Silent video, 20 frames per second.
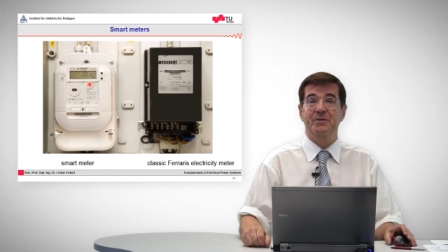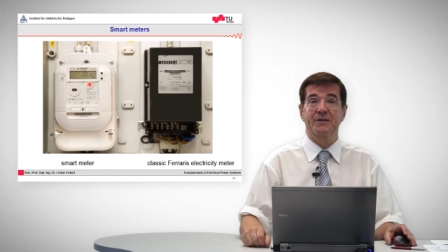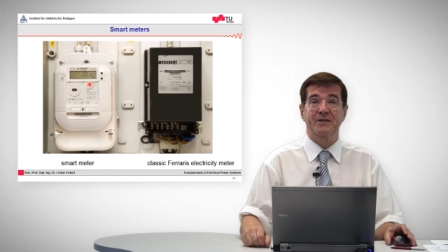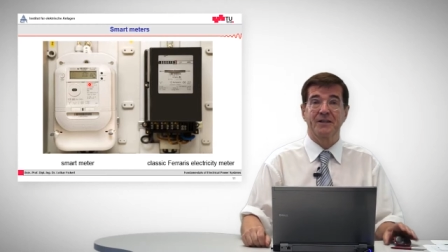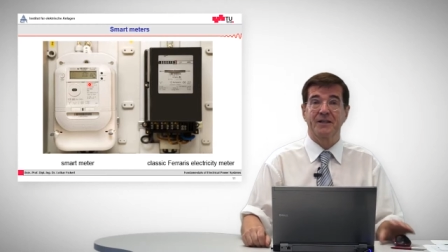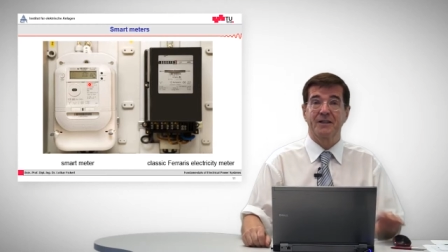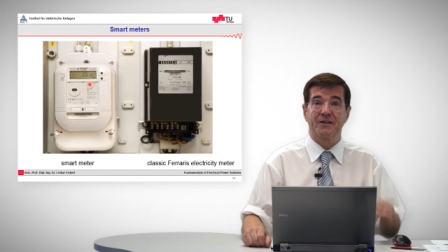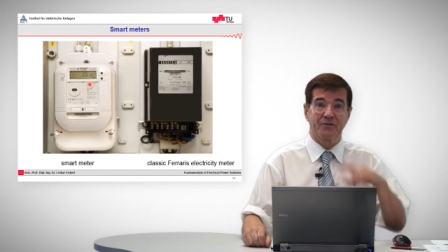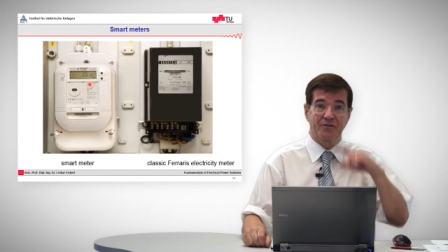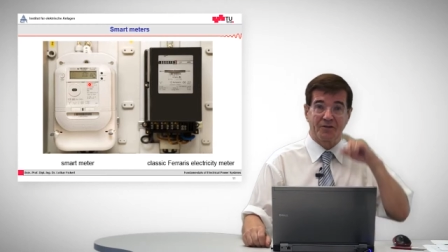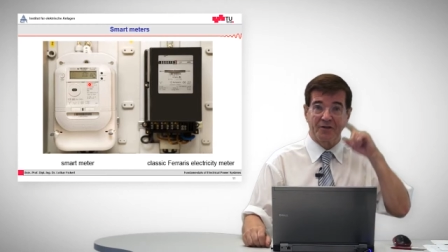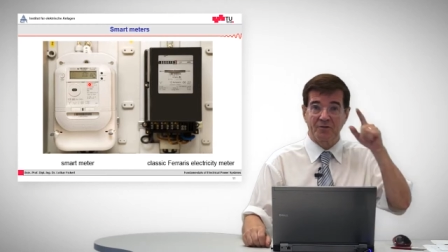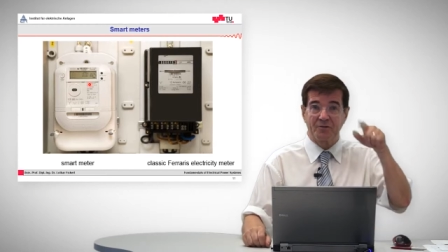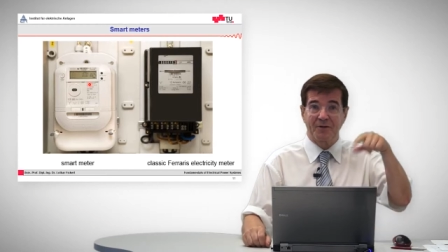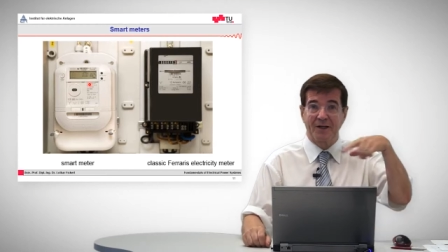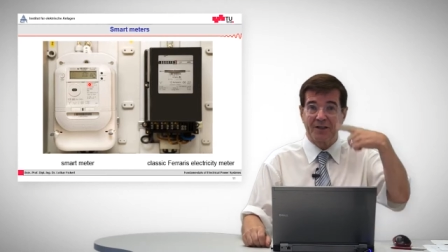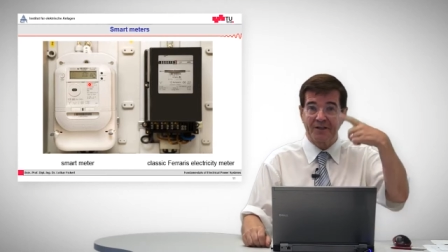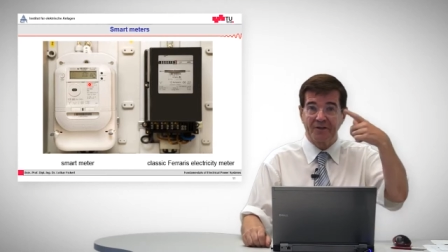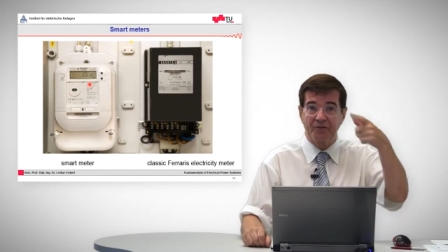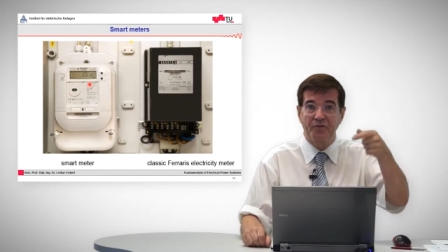but they have
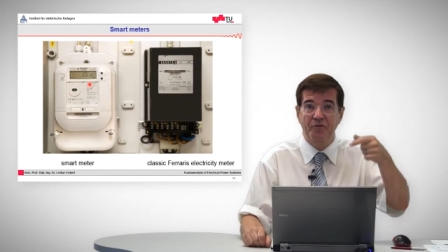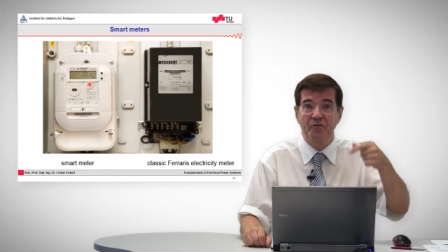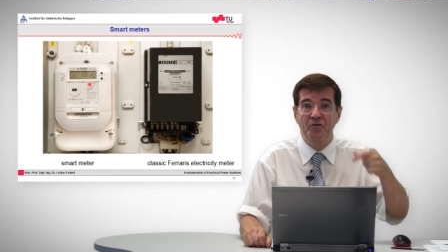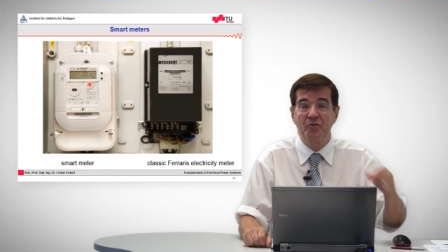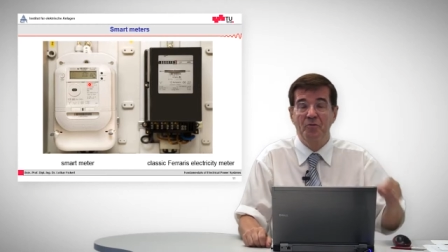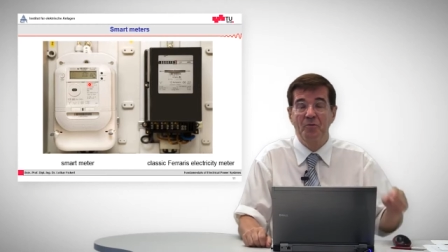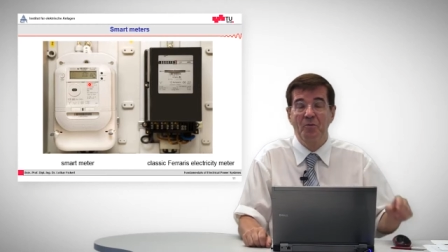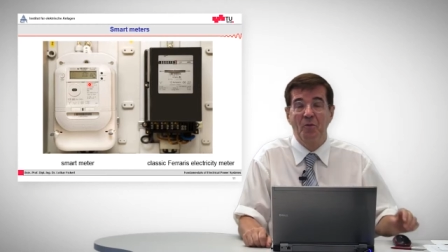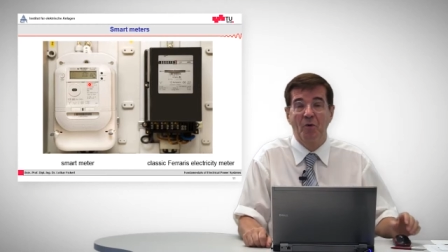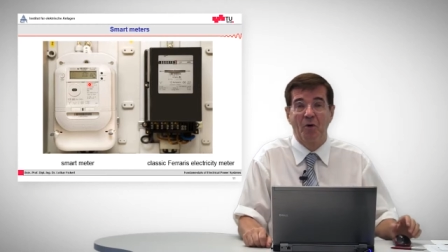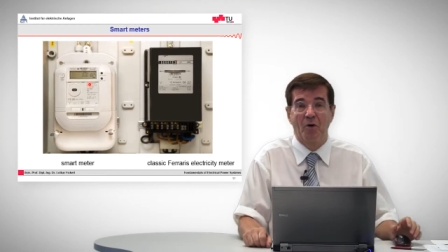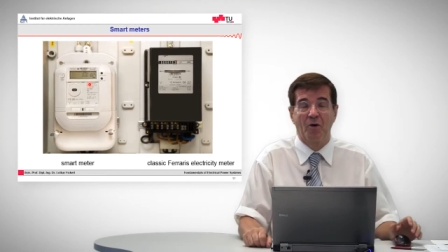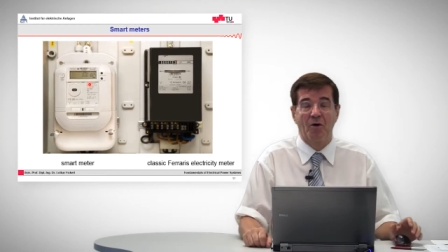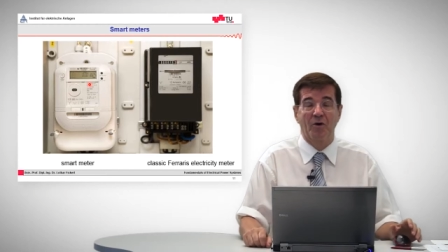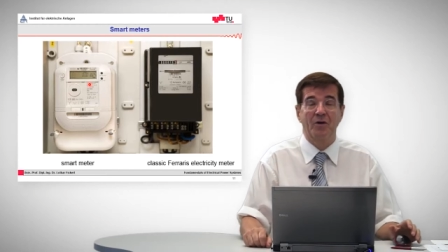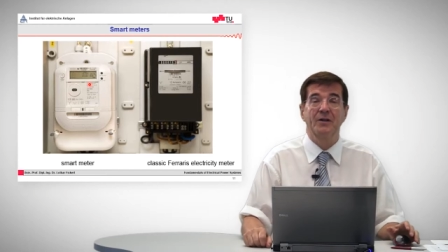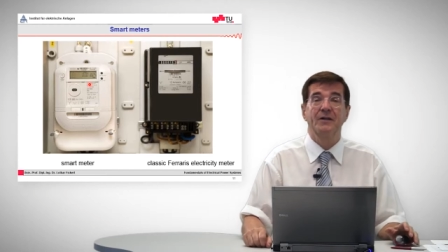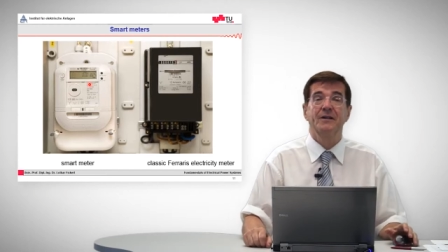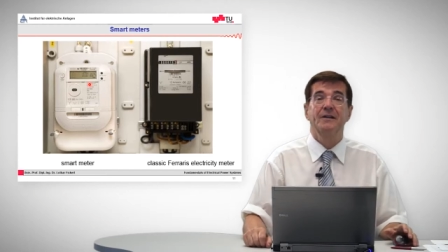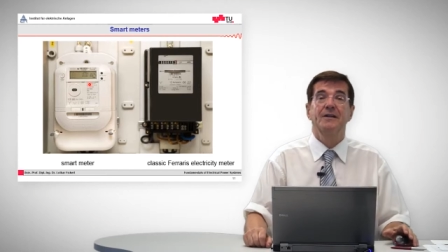quite a few
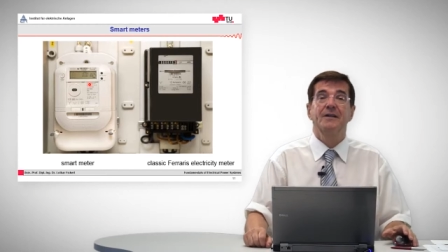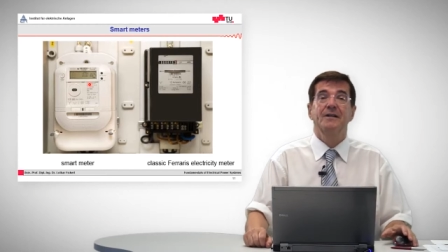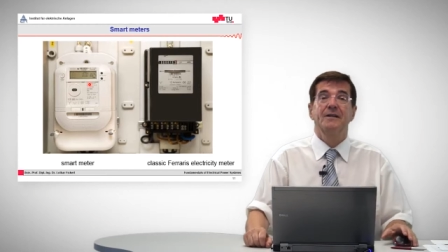more